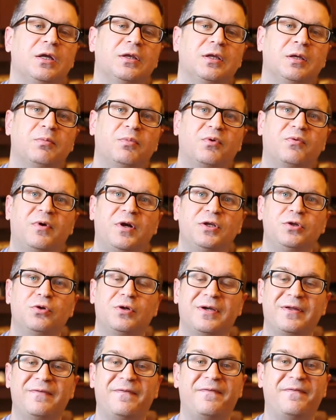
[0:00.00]
Number one, you
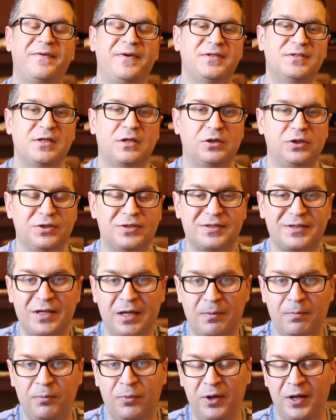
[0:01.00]
can physically
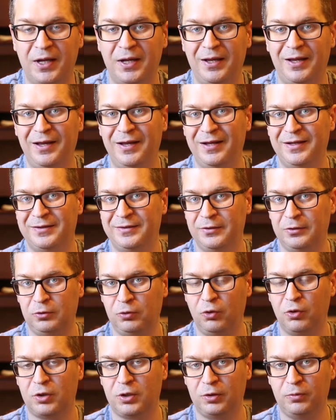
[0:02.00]
stop by at
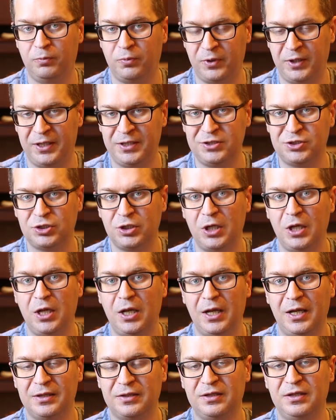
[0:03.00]
local branch
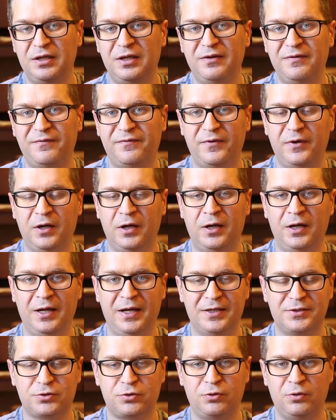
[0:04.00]
and give uh,
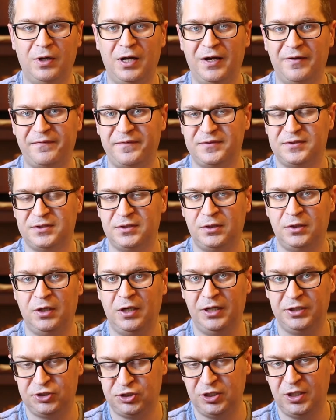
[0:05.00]
escrow officer
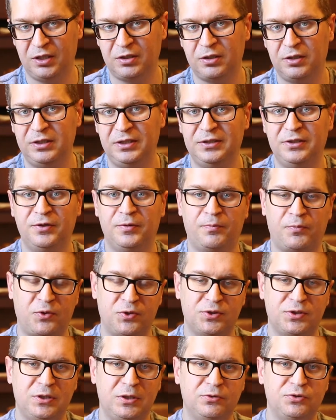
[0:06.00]
a check, either
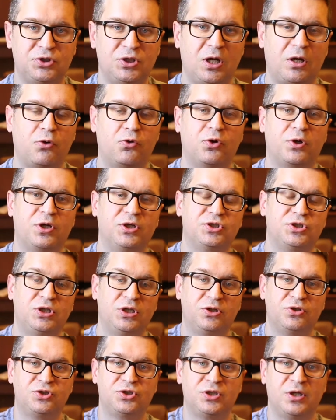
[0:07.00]
personal check or
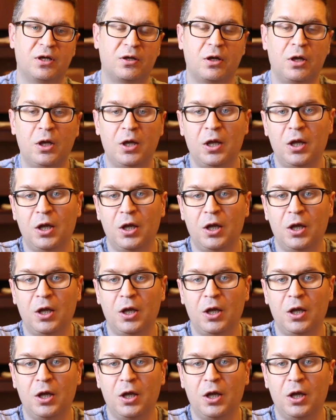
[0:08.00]
cashier check,